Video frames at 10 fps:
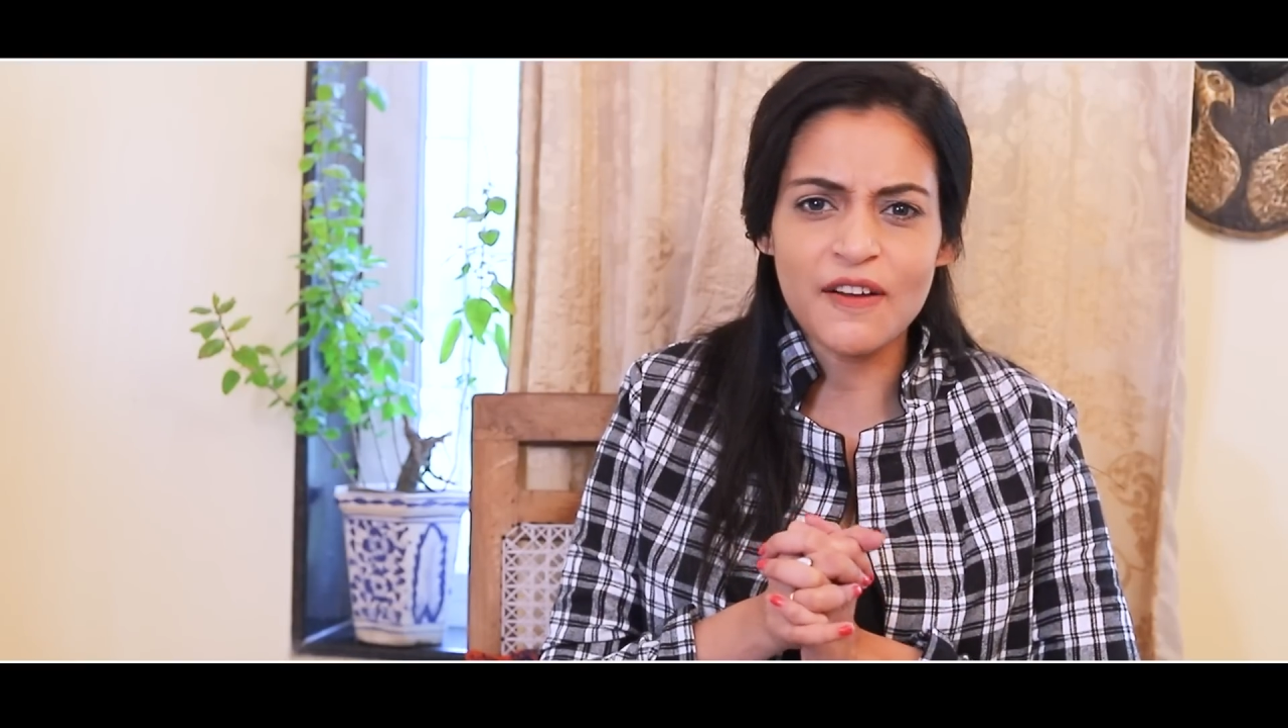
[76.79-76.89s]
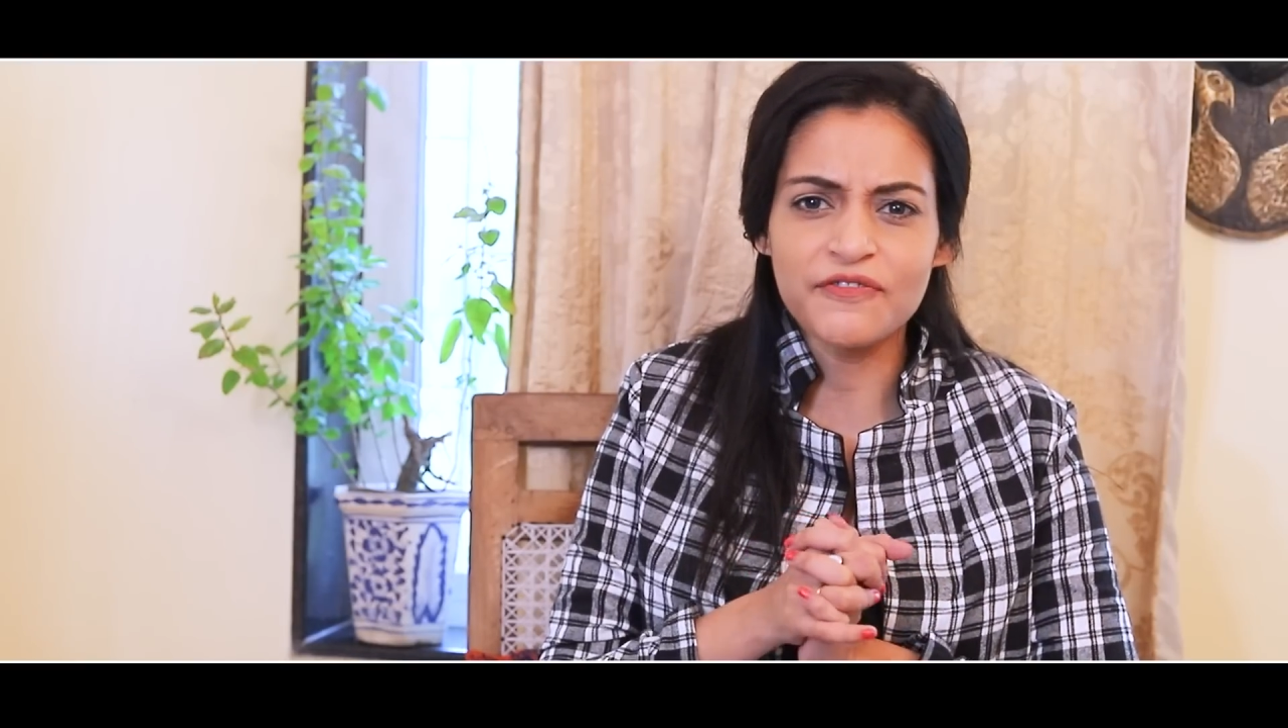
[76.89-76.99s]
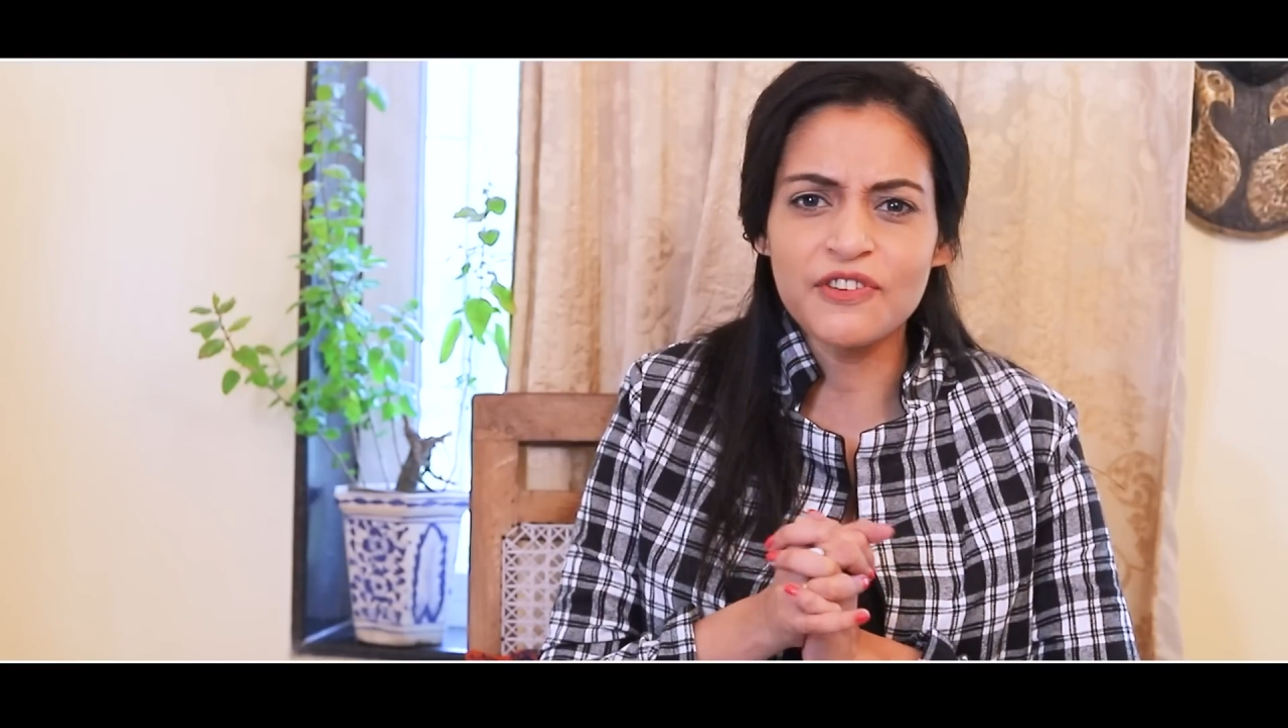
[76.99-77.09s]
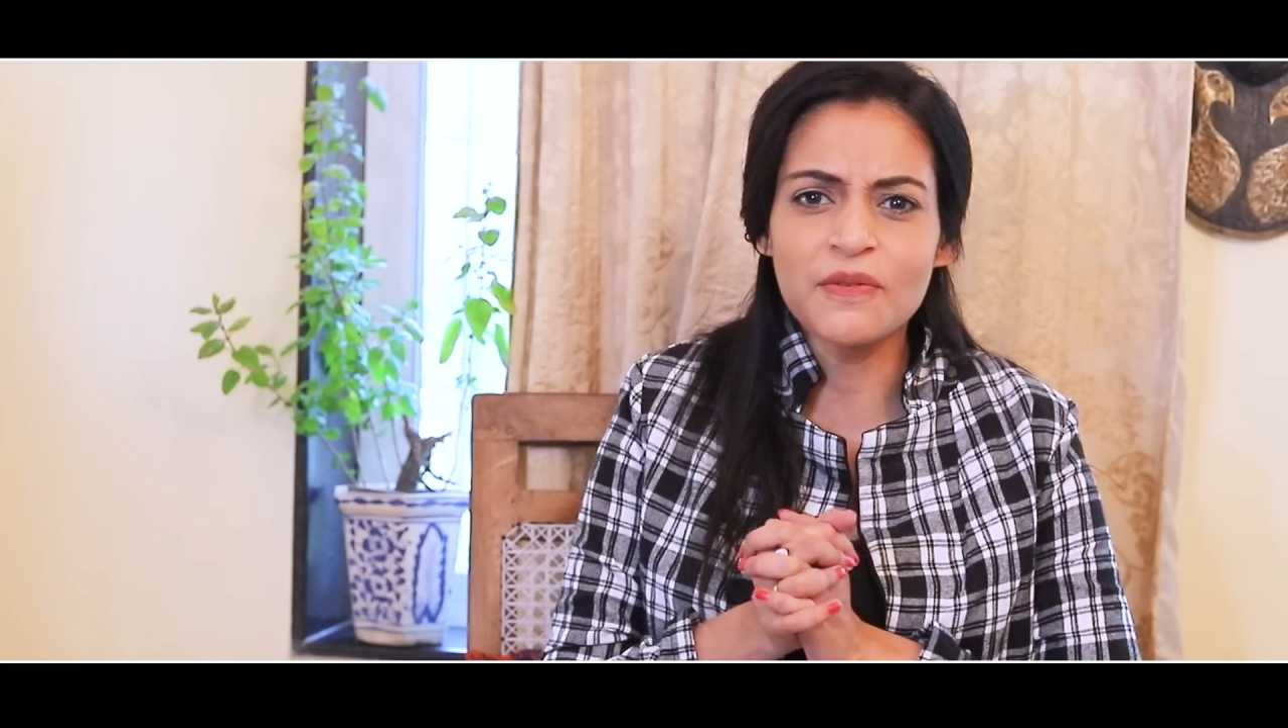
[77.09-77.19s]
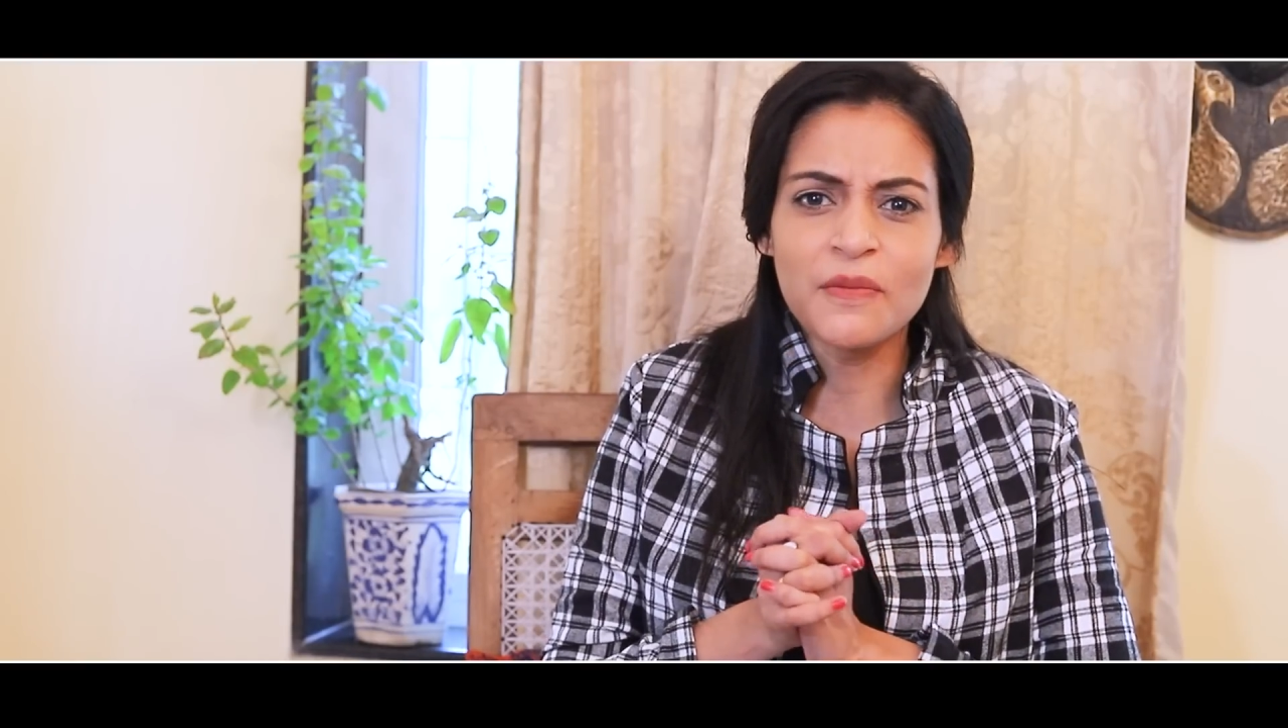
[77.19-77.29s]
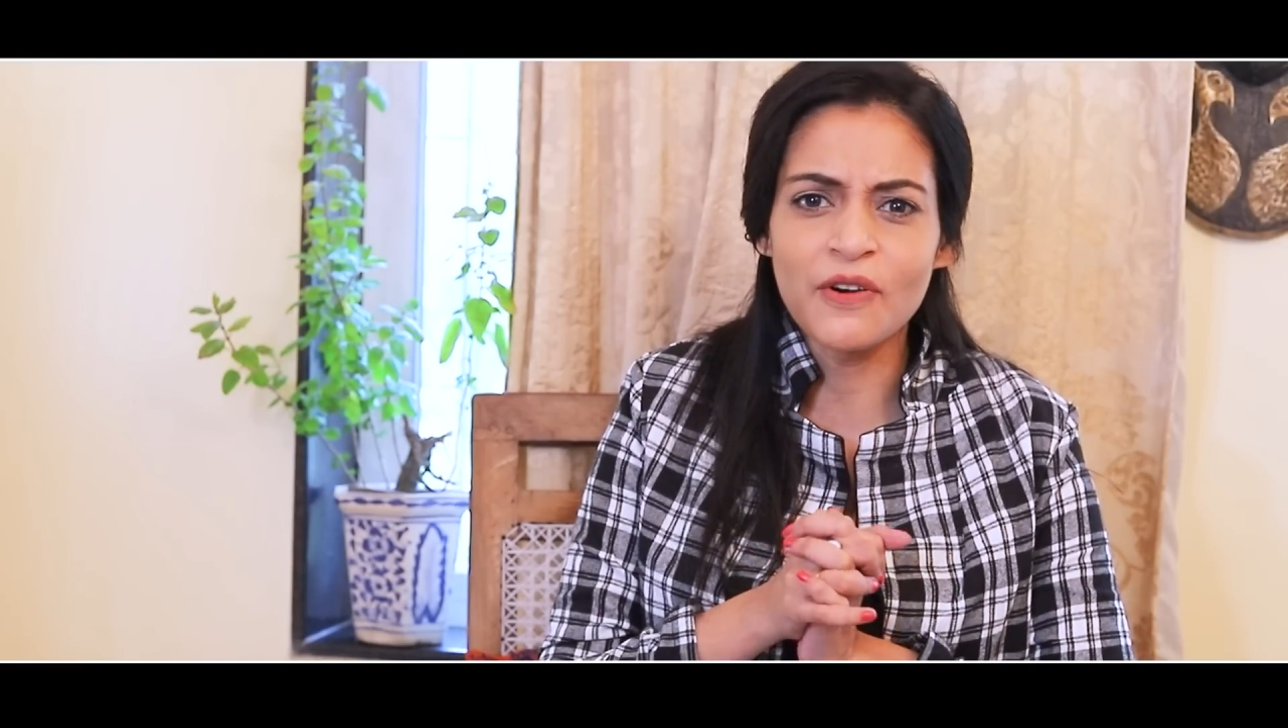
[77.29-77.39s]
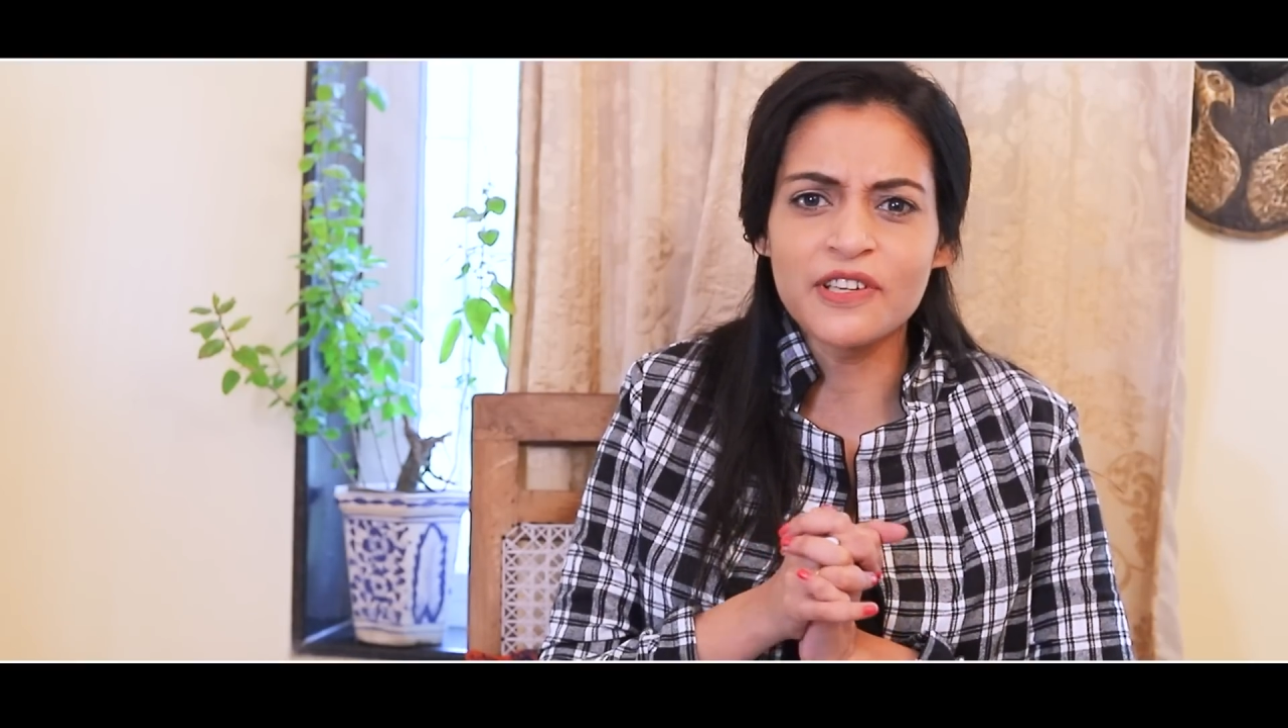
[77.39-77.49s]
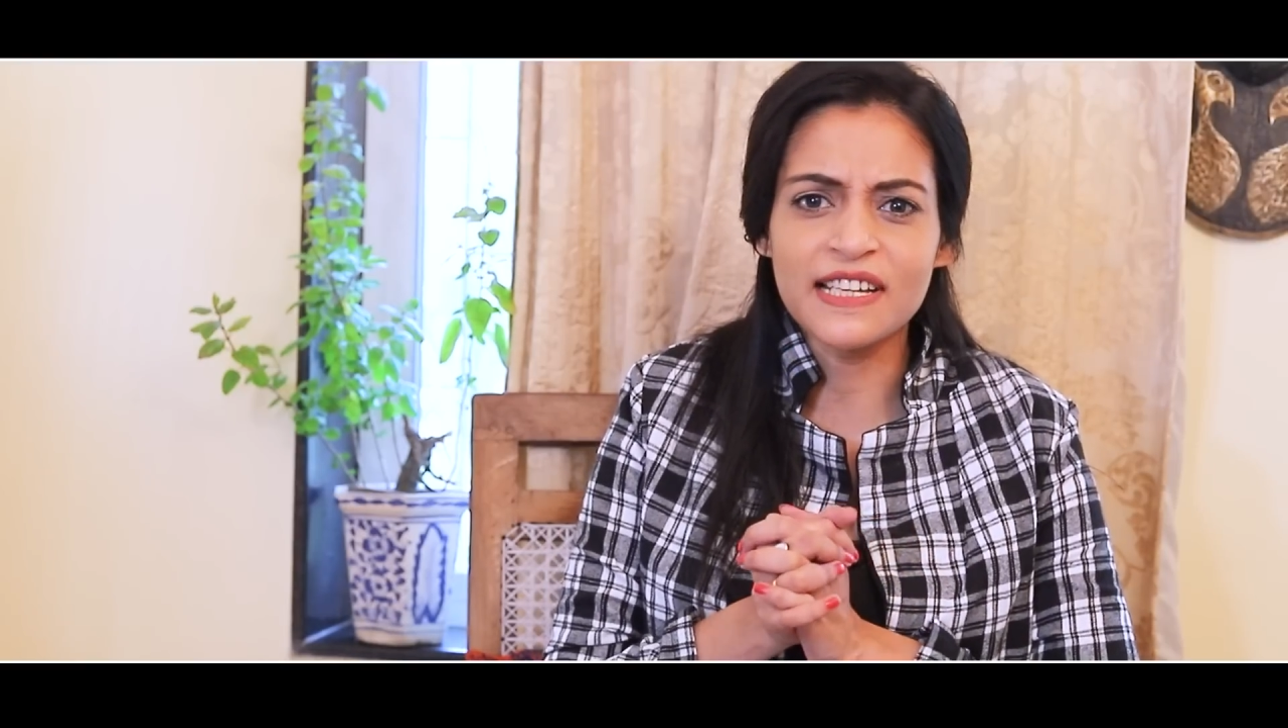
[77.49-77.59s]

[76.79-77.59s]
a few more